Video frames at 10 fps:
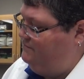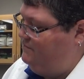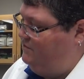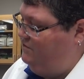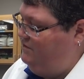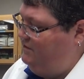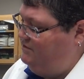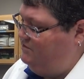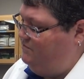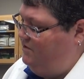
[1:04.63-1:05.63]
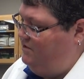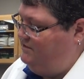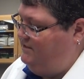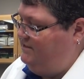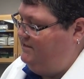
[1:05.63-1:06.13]
The nucleus is where our
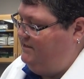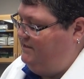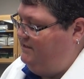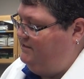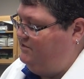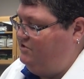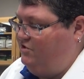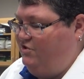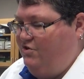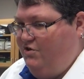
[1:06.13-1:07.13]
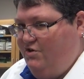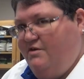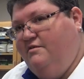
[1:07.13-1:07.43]
DNA is secured.